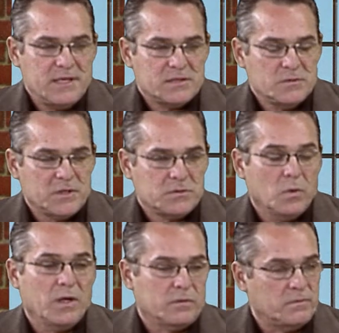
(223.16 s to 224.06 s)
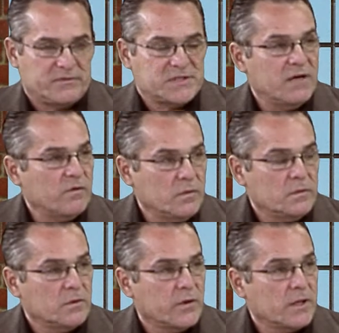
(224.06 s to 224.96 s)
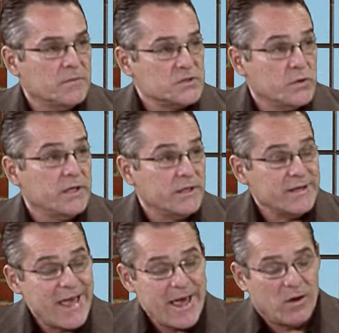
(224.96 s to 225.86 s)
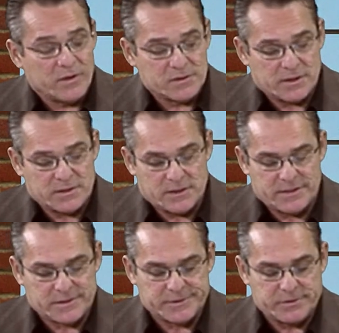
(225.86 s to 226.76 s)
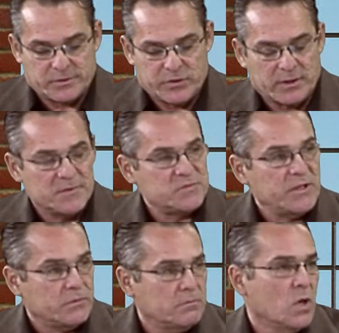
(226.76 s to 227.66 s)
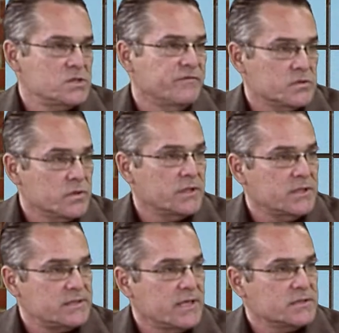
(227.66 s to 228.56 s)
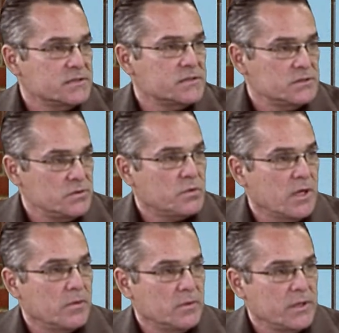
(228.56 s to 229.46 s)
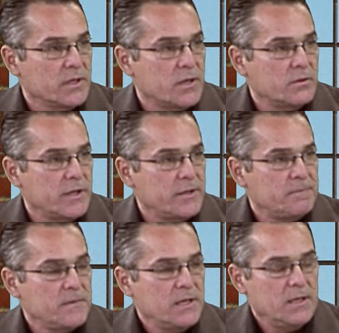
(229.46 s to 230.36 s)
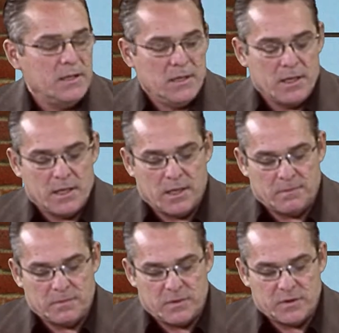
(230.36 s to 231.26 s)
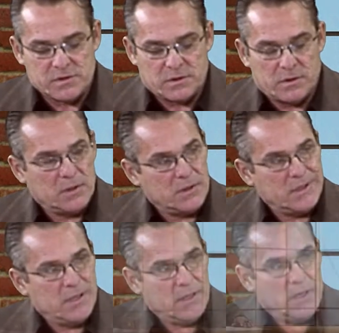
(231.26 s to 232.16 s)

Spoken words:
not so much, several curriculum is written now. It's the curriculum is being, most of it's written in Texas, as you probably know, right? Right. Texas does most of the school